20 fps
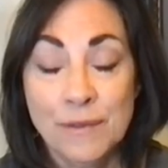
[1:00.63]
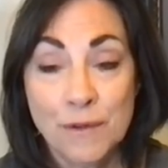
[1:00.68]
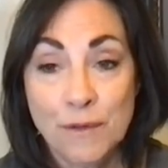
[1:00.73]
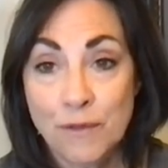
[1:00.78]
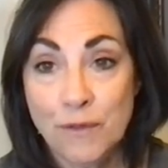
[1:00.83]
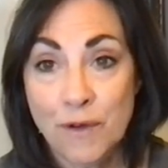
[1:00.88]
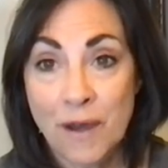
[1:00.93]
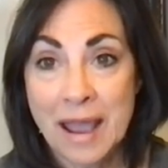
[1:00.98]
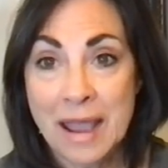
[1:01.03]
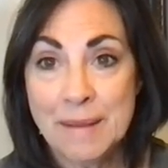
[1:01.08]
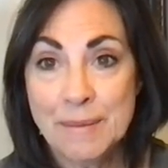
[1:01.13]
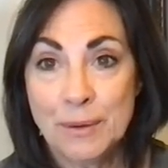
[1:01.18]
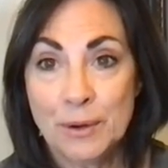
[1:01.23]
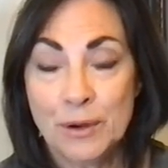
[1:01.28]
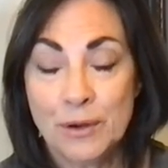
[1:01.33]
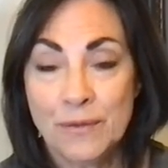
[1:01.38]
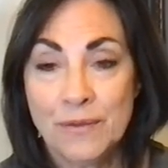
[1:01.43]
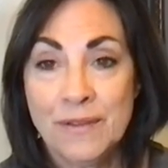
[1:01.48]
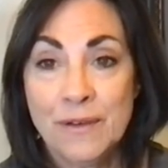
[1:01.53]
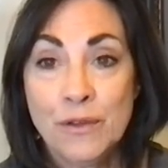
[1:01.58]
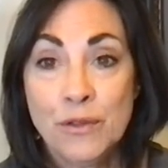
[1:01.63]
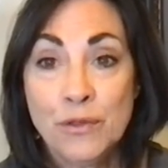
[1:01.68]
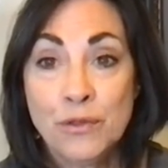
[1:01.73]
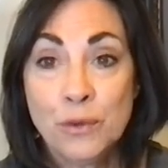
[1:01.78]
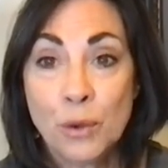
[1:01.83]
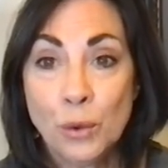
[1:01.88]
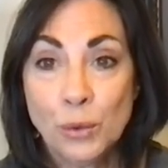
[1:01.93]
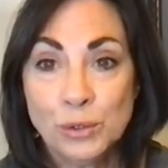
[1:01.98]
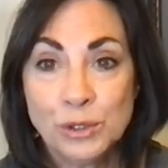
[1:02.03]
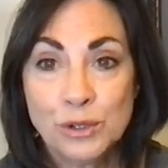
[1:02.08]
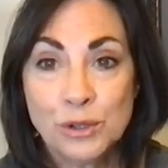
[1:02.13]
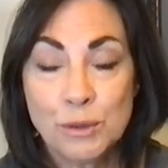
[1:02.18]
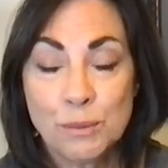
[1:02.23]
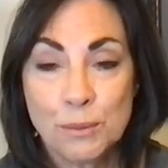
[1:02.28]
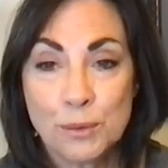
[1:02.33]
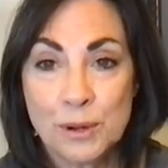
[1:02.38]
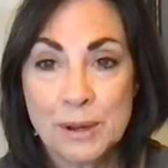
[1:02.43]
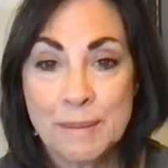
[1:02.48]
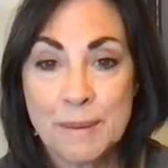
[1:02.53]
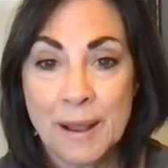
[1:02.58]
the fiber. Those are the
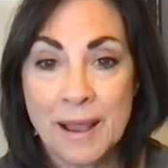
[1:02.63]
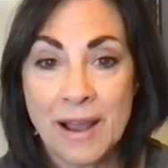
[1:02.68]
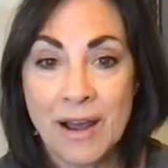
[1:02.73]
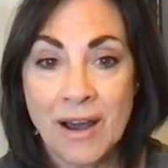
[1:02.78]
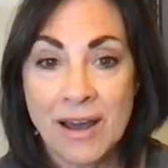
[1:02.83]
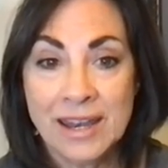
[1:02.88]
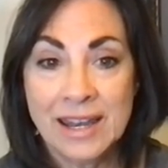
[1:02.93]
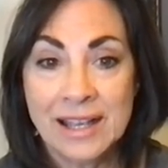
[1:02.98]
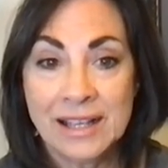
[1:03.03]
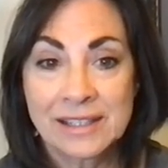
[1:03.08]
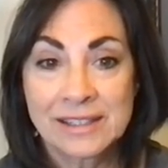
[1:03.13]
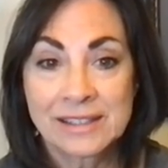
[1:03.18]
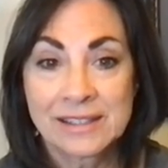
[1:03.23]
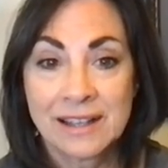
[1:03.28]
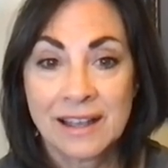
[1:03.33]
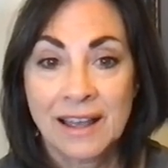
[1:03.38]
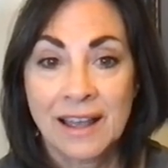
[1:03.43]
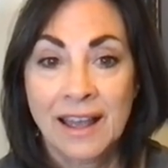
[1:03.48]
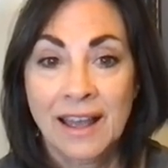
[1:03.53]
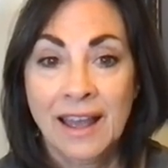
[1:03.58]
prebiotics.